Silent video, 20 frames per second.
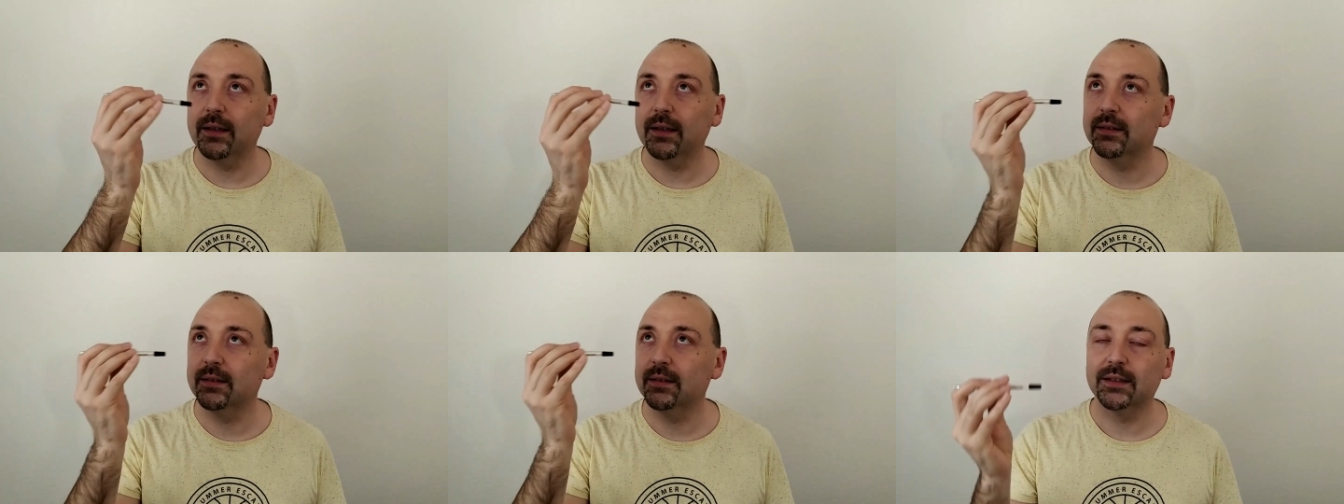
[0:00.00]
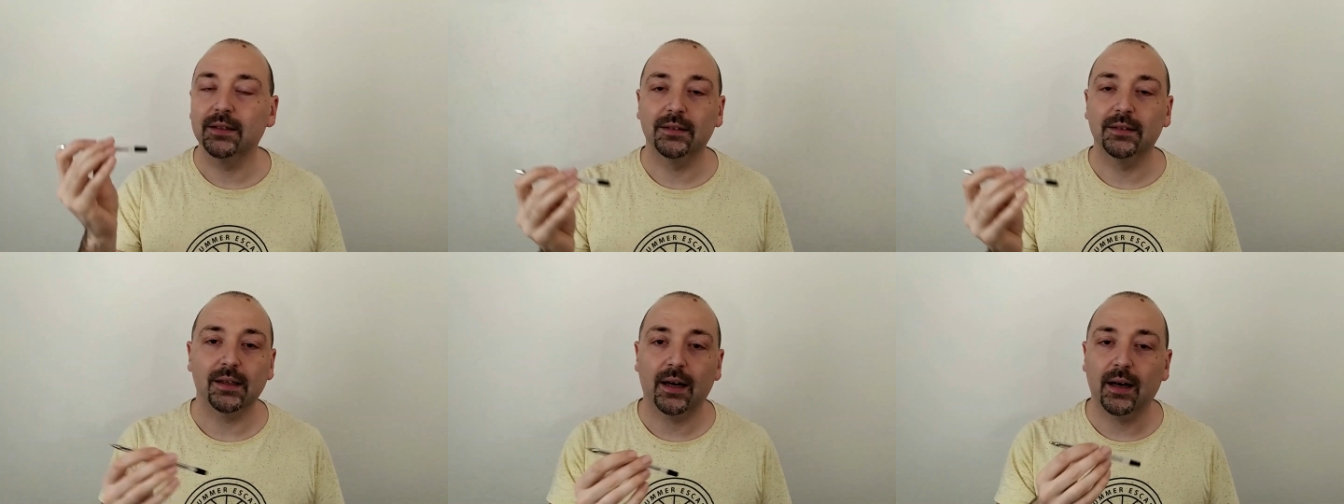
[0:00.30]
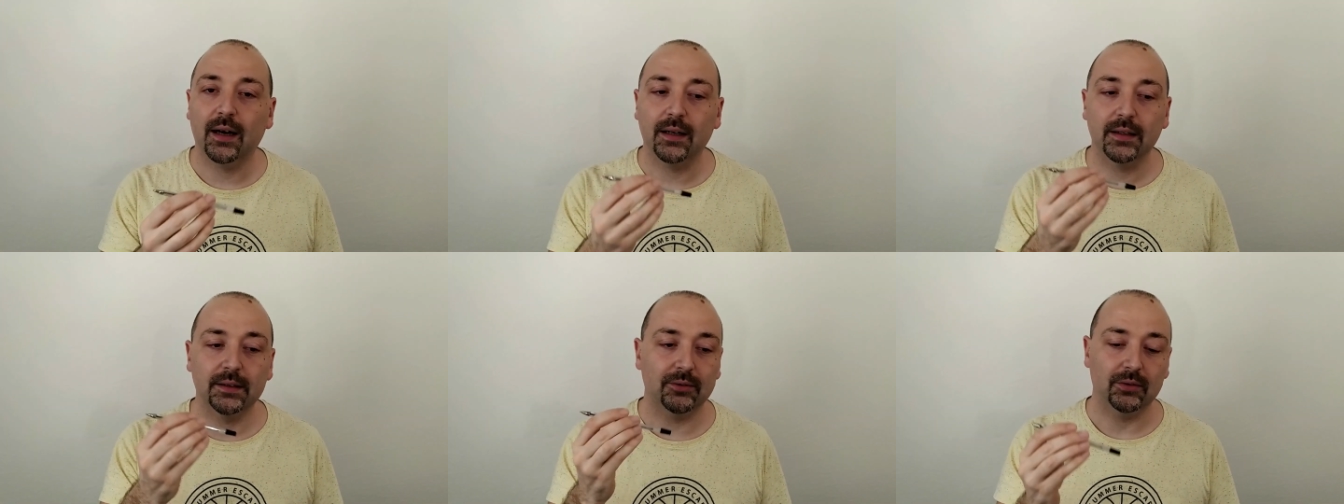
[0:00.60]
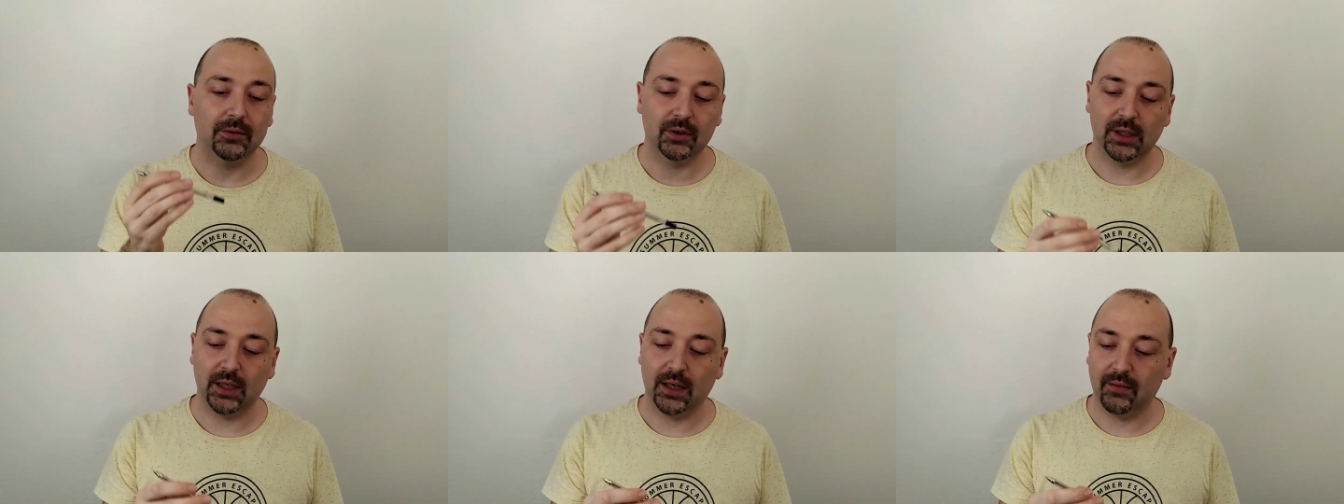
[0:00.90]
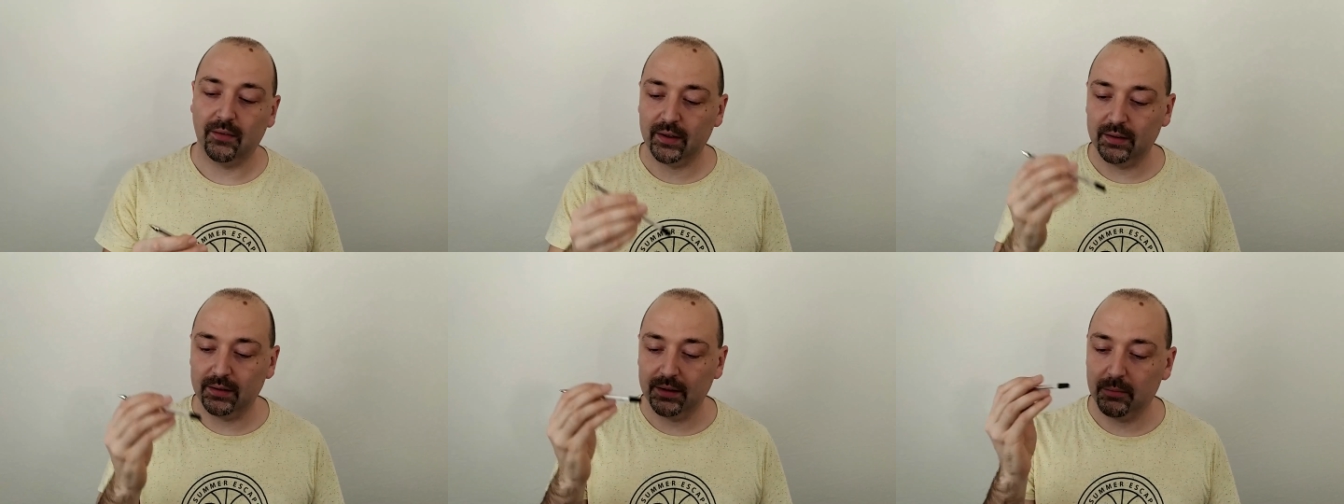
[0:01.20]
in the stars,
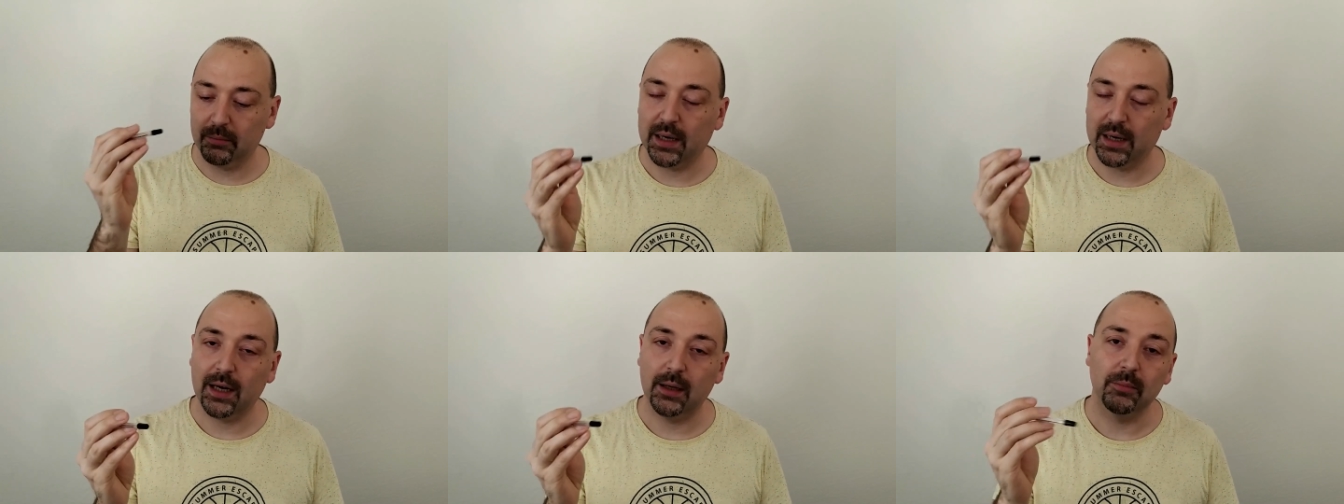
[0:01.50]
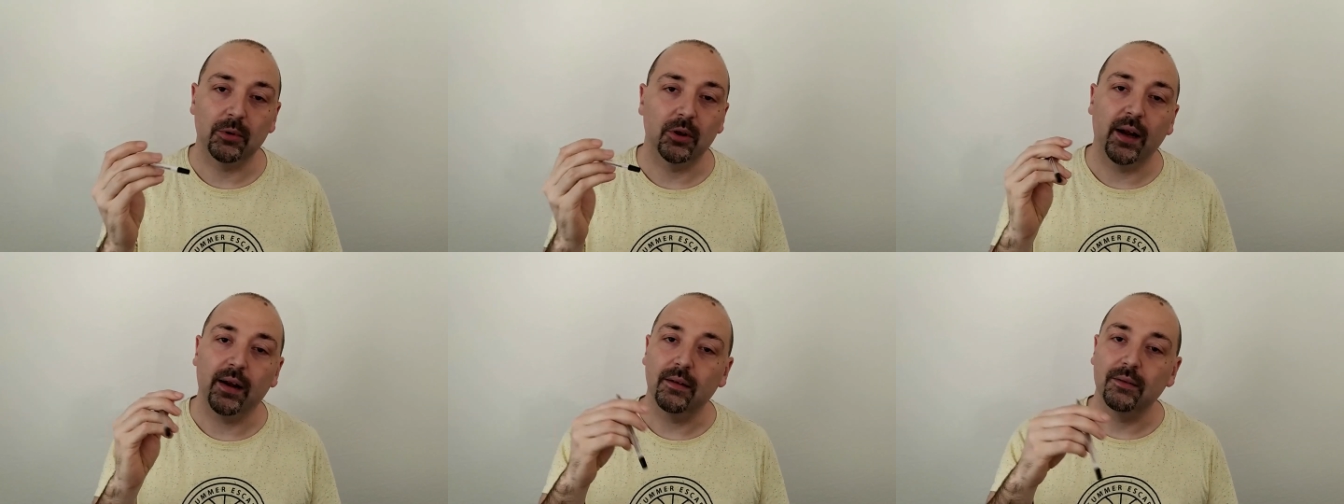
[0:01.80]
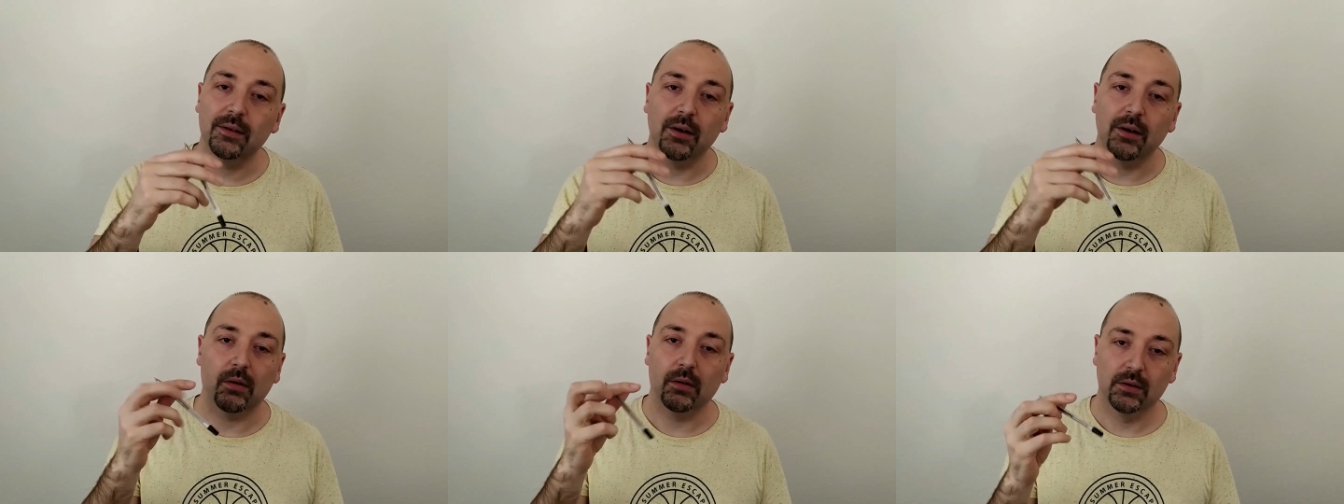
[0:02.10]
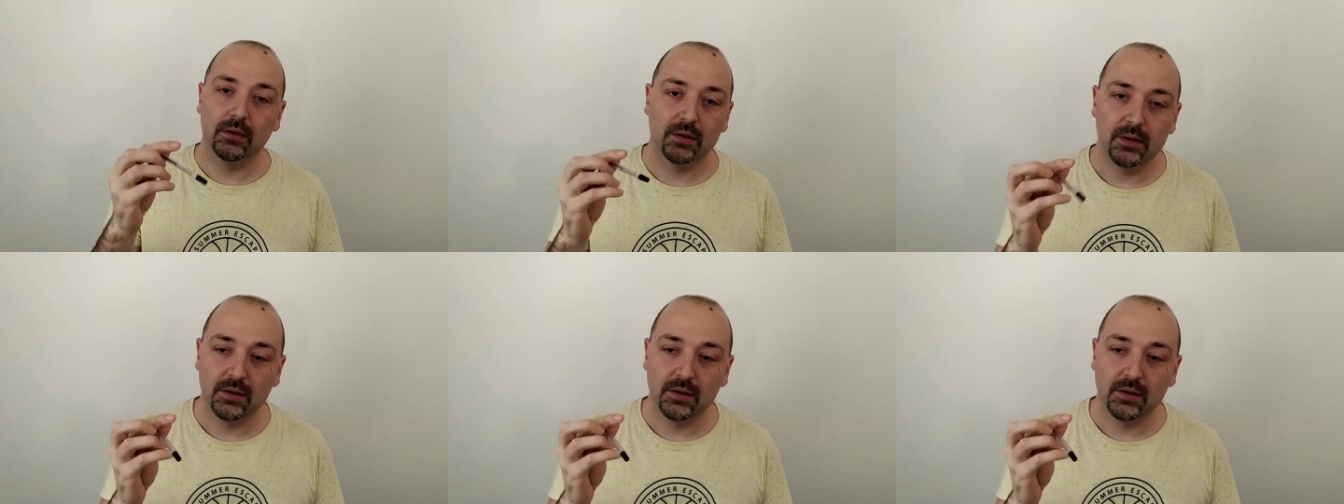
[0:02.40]
whatever, in the Bible. No.